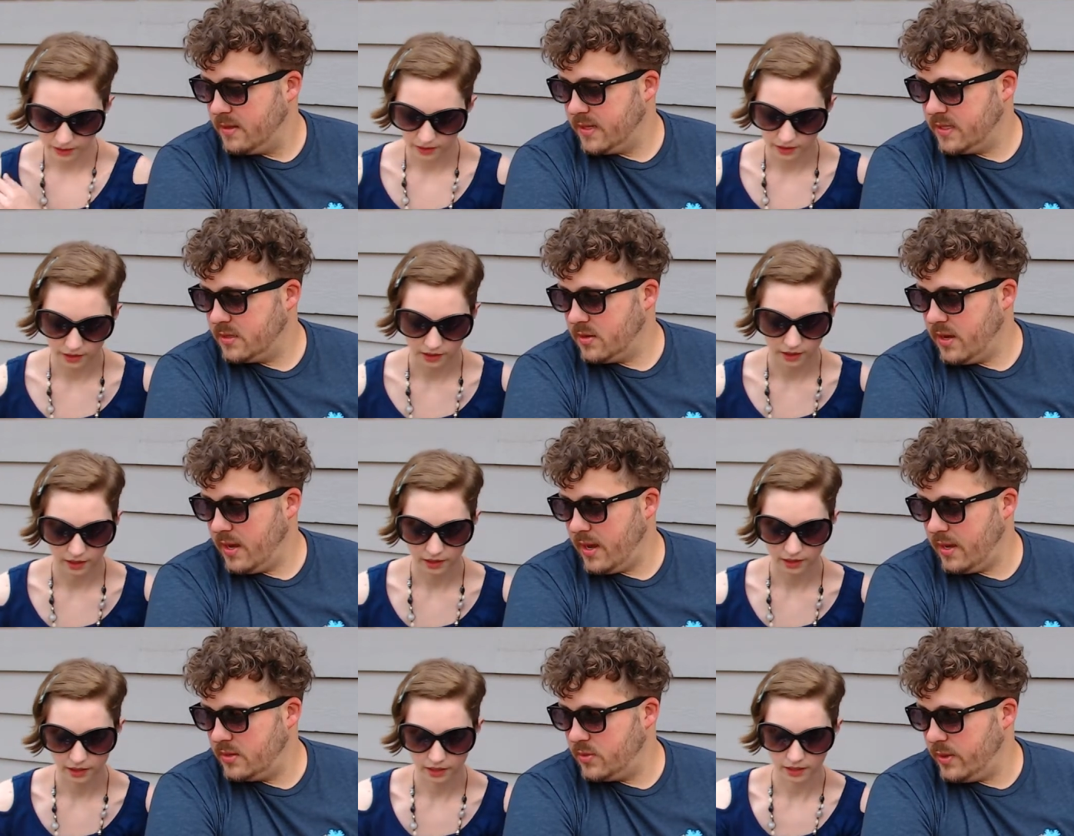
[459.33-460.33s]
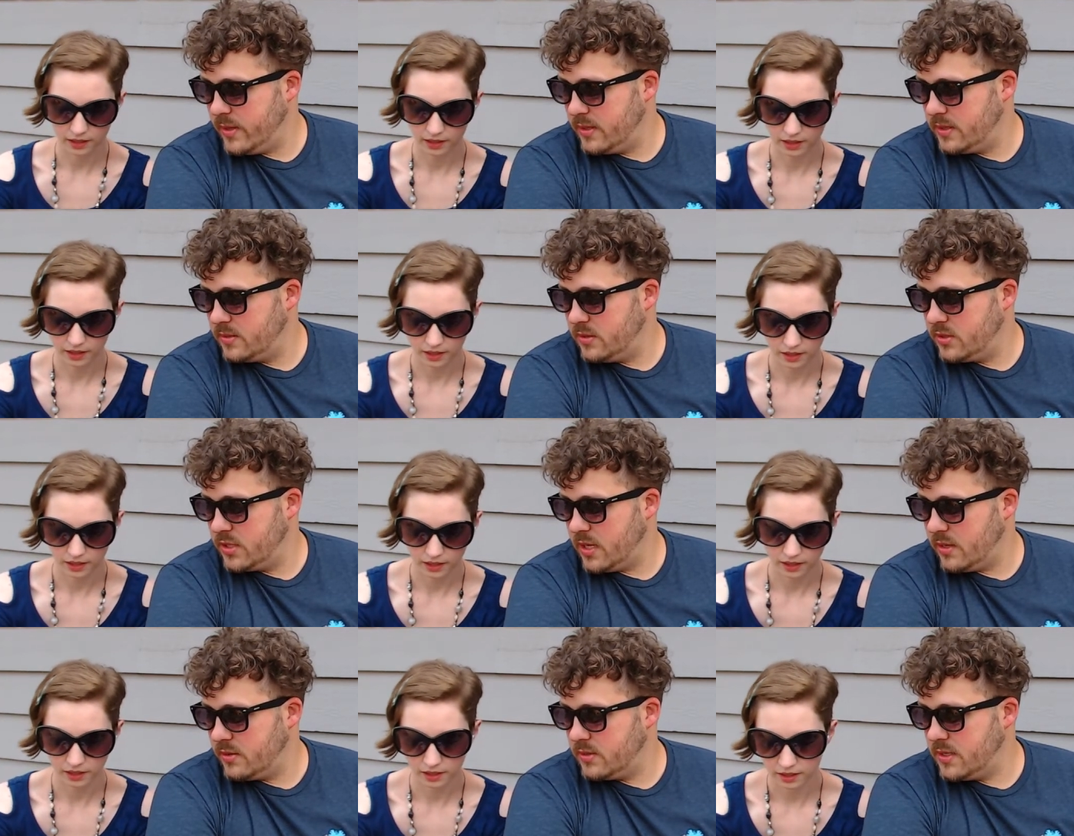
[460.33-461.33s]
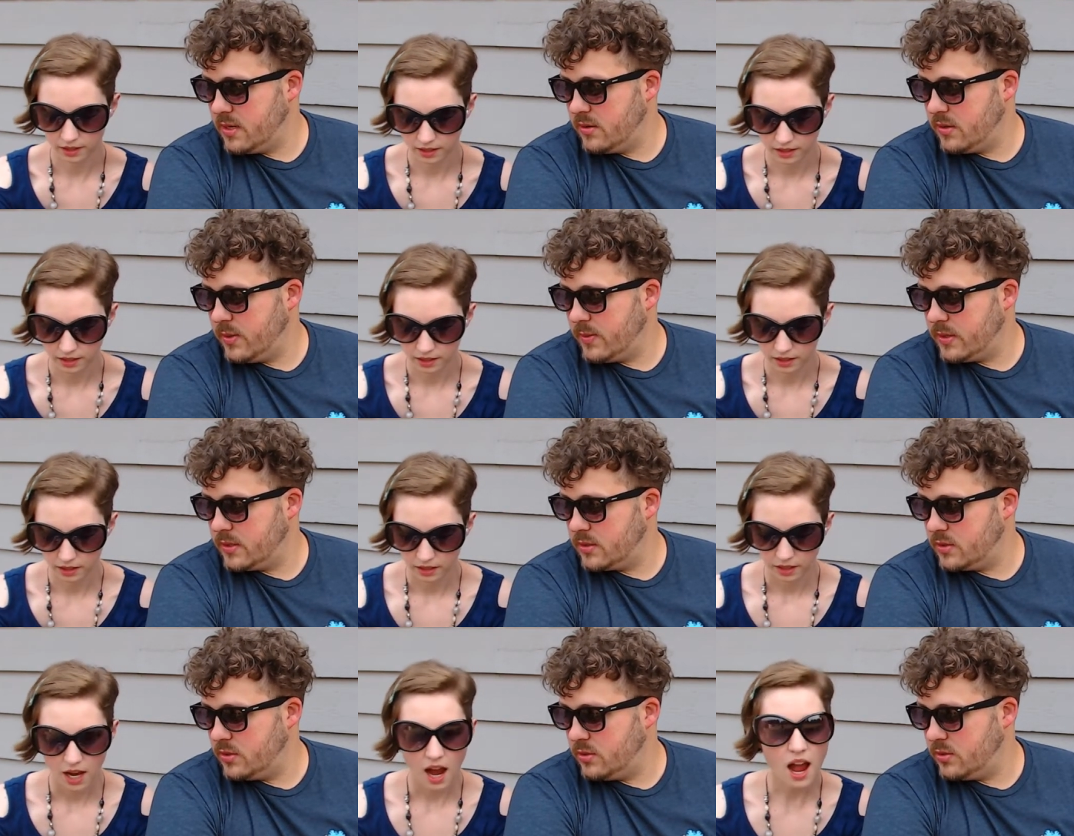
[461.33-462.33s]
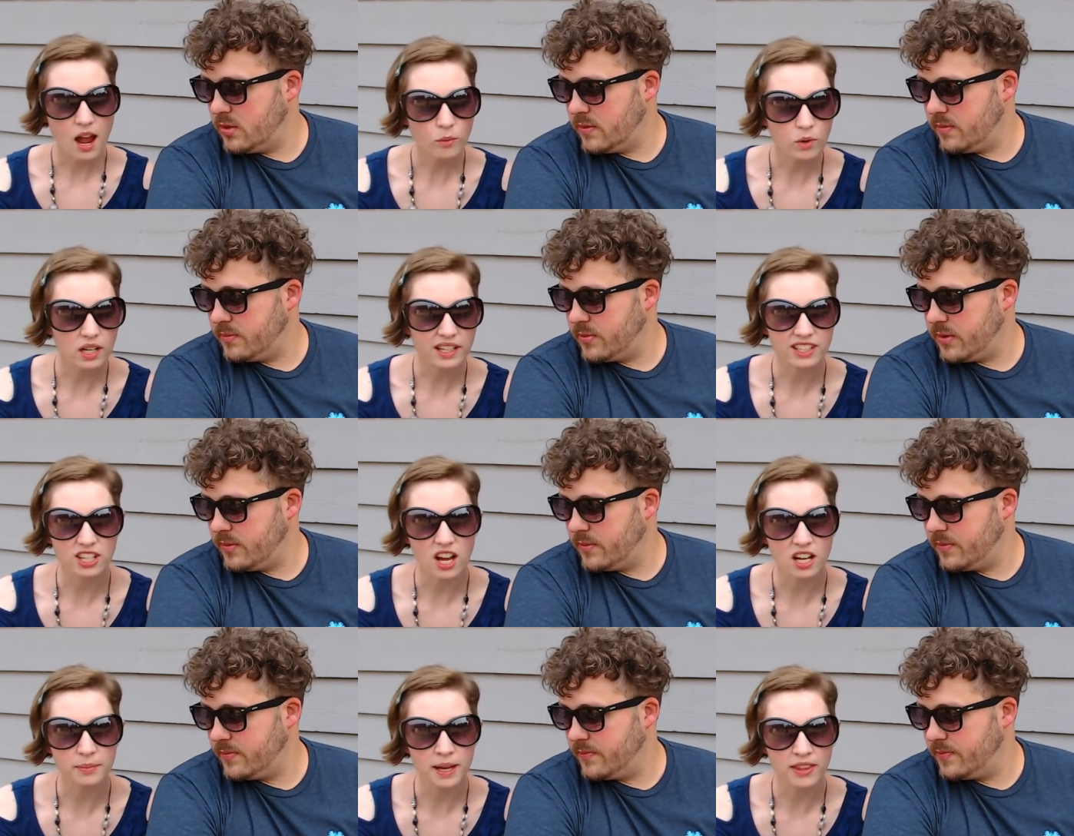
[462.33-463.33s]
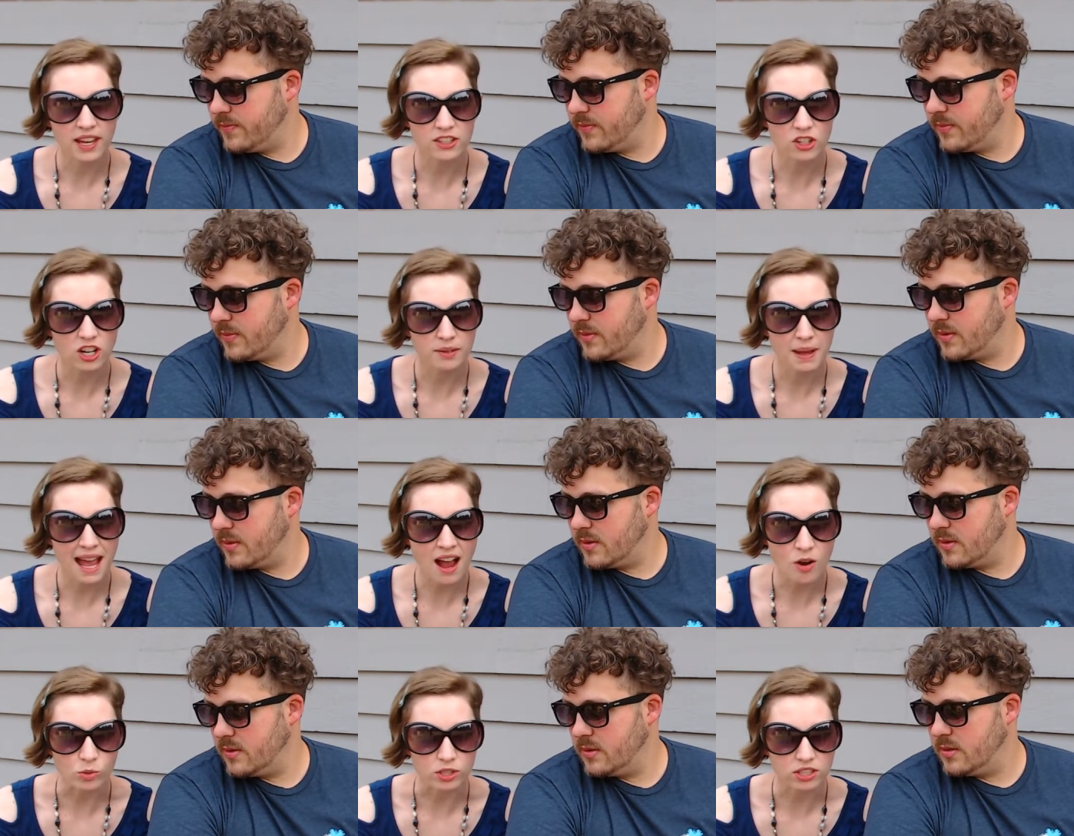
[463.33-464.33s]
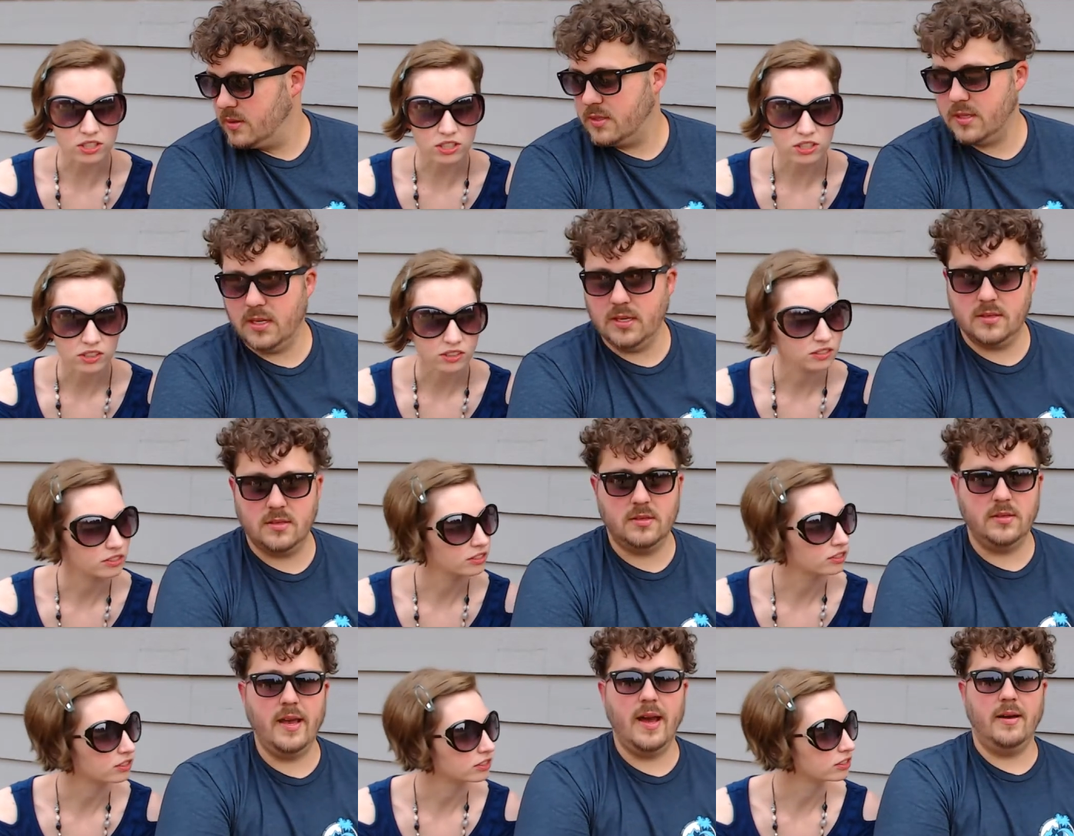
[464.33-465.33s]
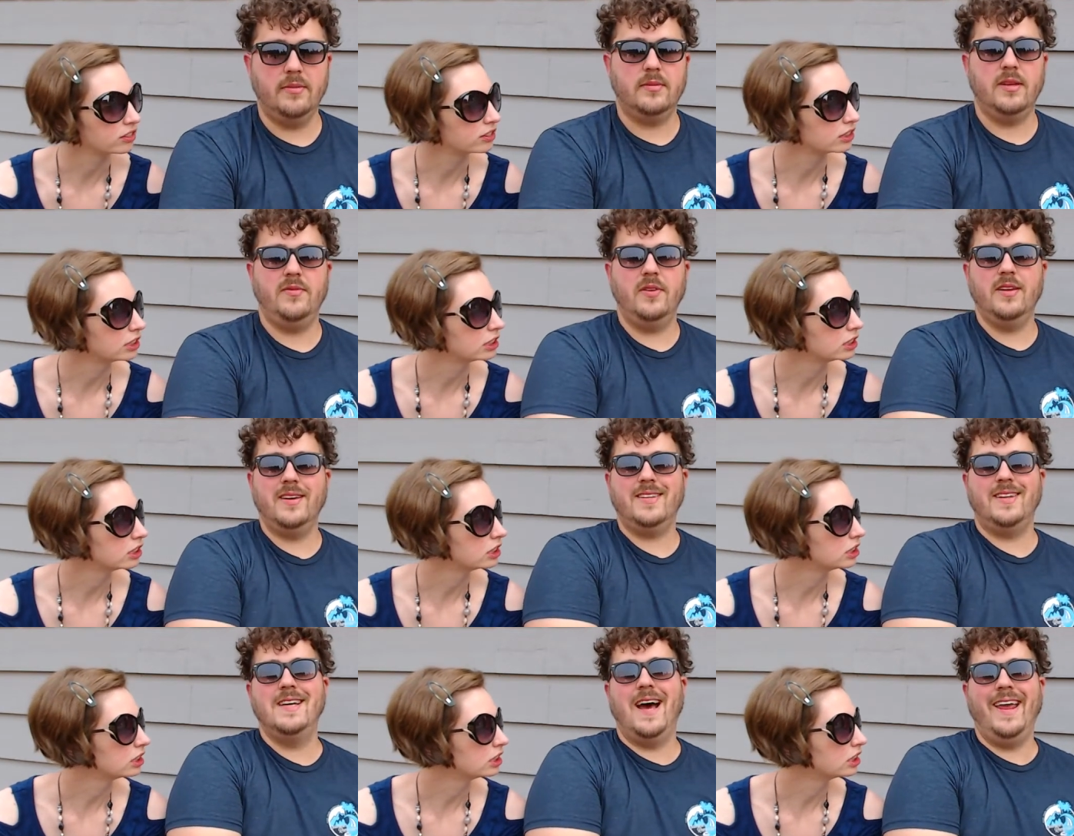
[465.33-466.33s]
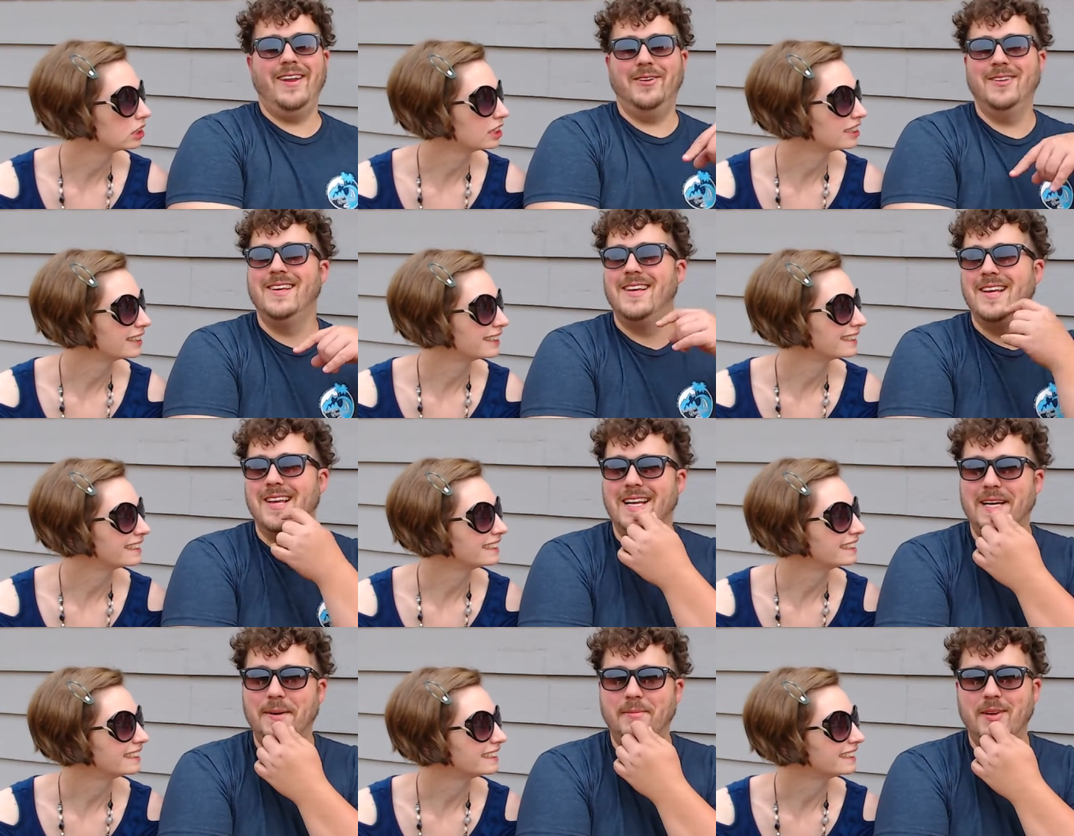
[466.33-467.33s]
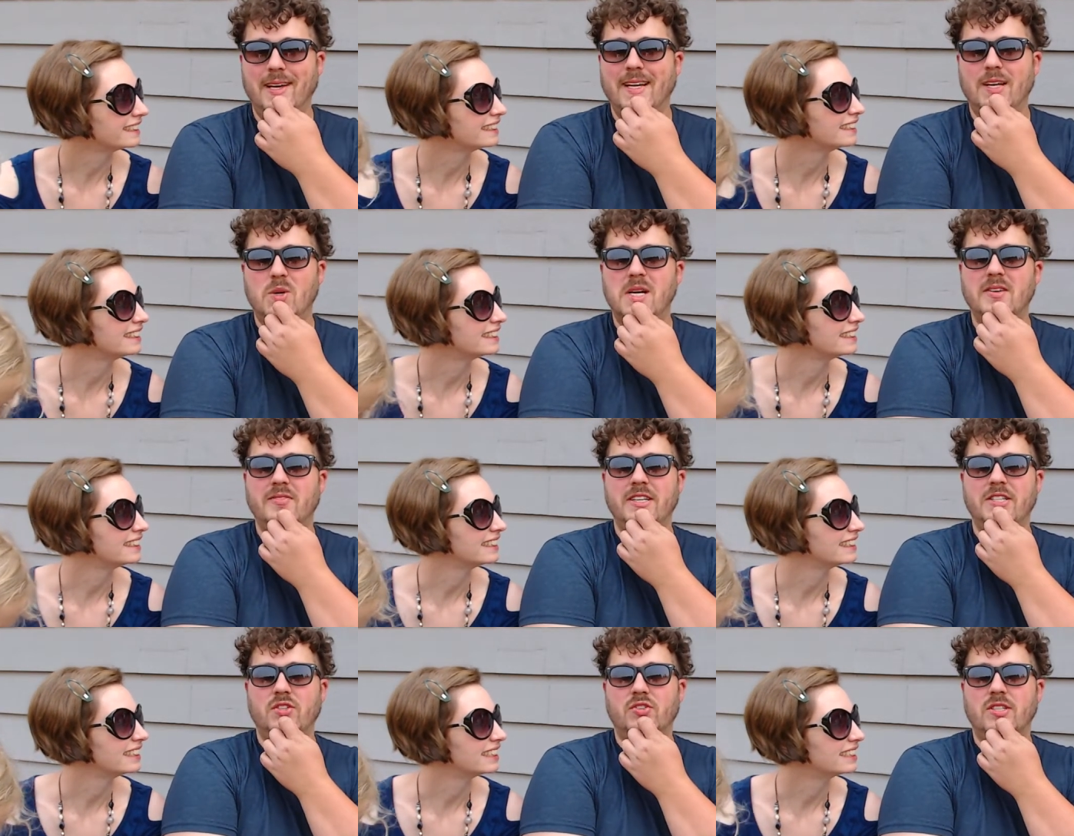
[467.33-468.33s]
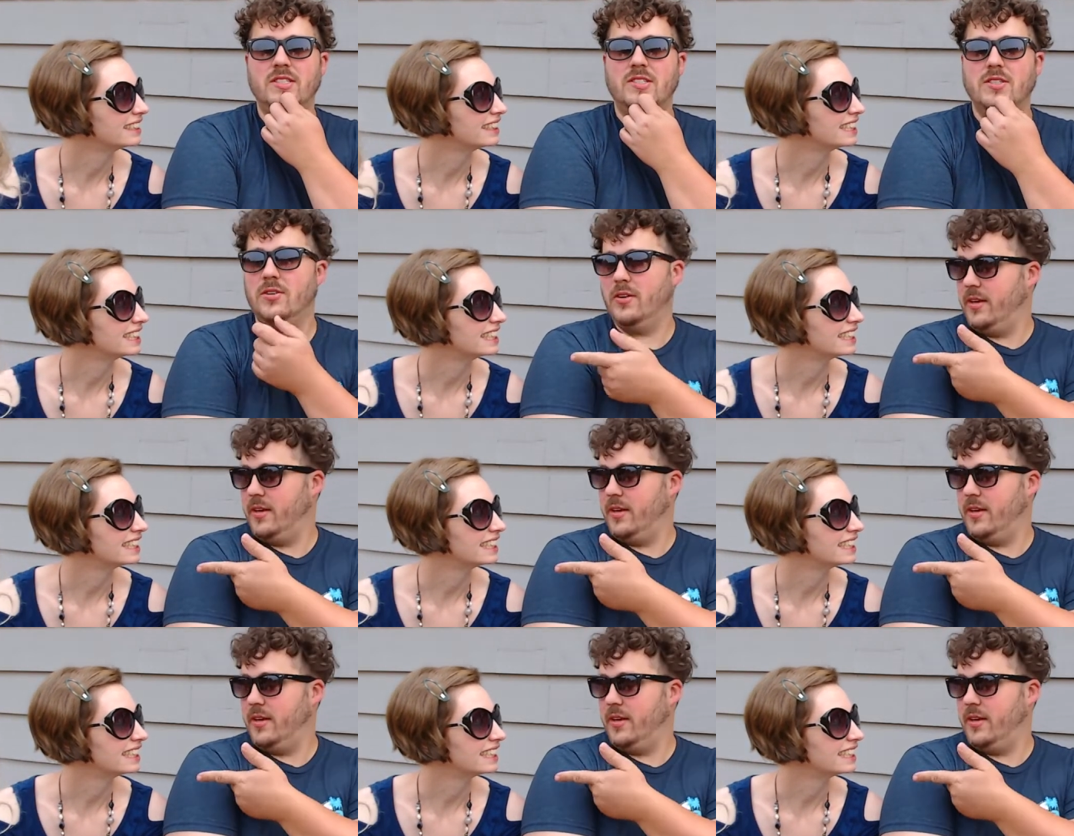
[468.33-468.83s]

Speaker 1: Let's go ahead. Do we want to do shout outs now or do we want to do. I want to
Speaker 2: talk about that darn mouse.
Speaker 1: Jeez. Yeah. If you look at the title, um, we got quite of an interesting story.